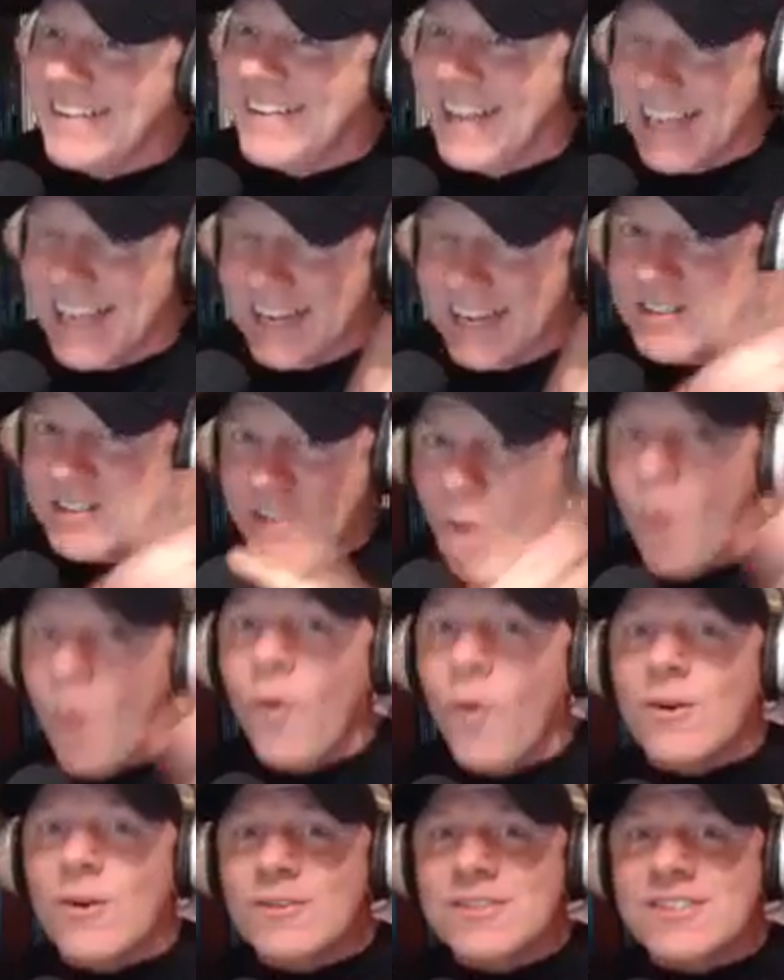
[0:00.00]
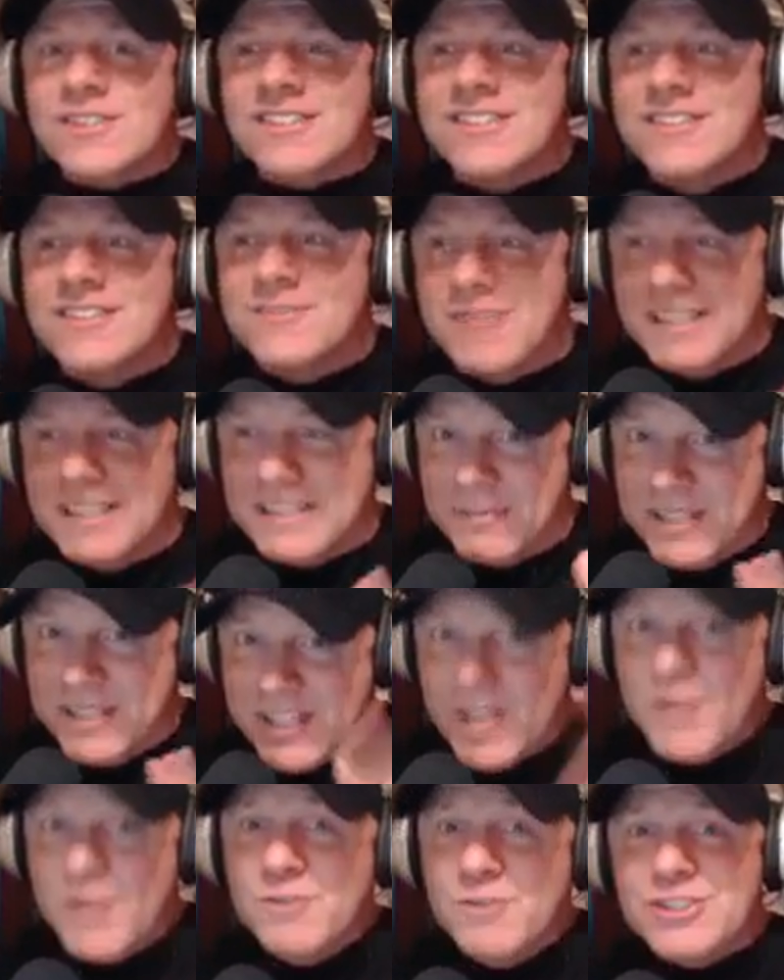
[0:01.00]
and give it scores because I'm a
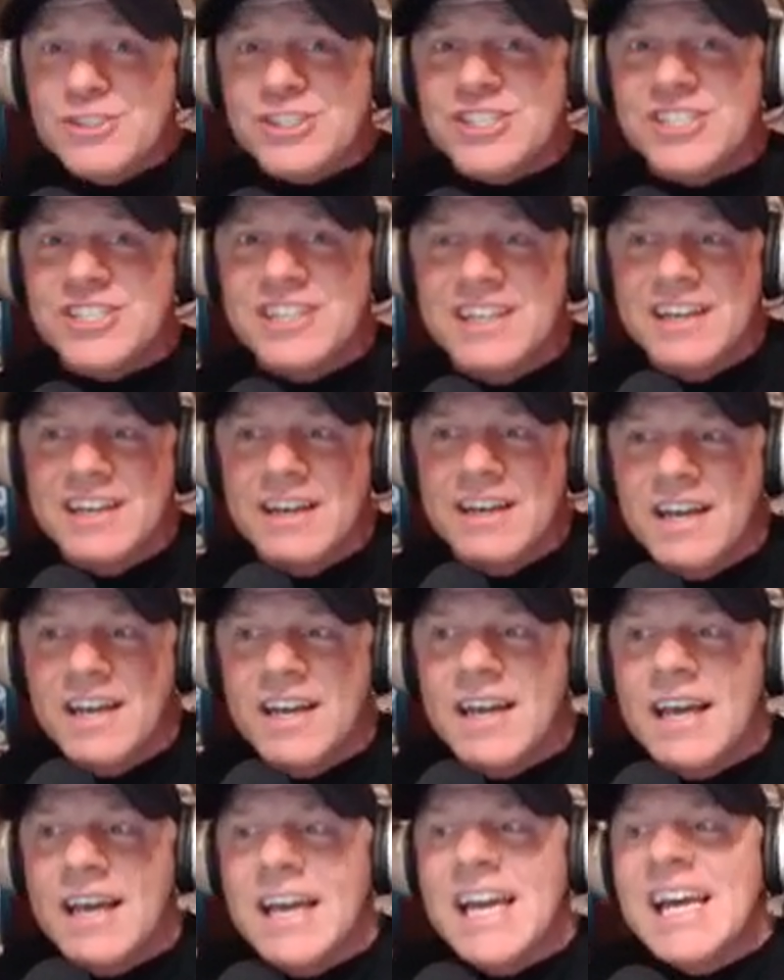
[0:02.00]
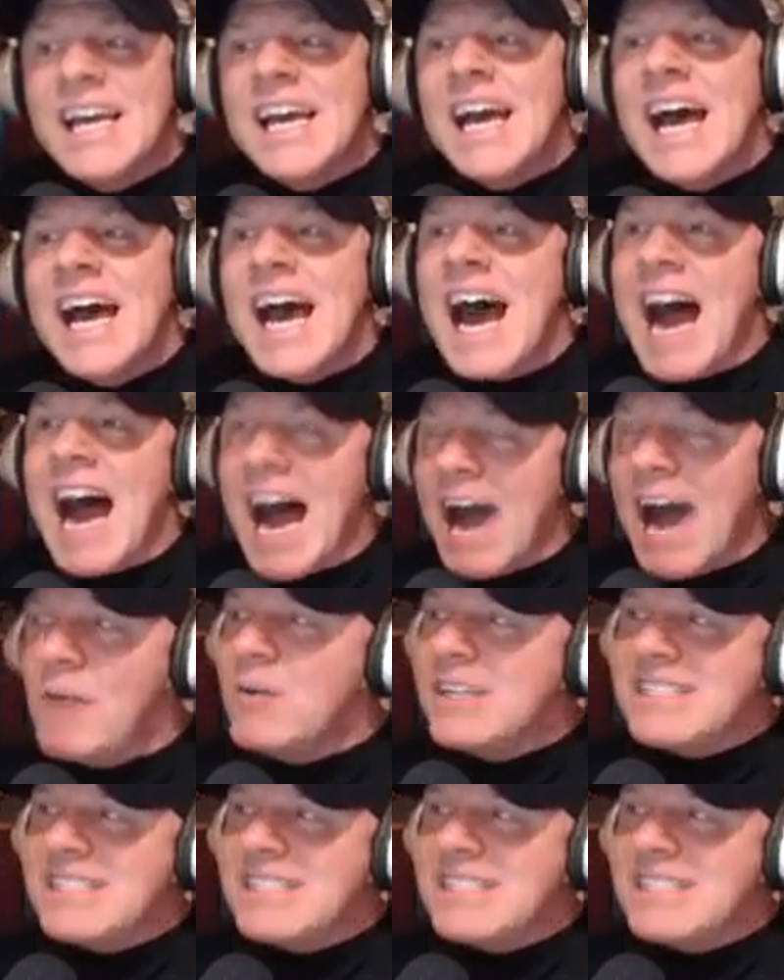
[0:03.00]
douche, I would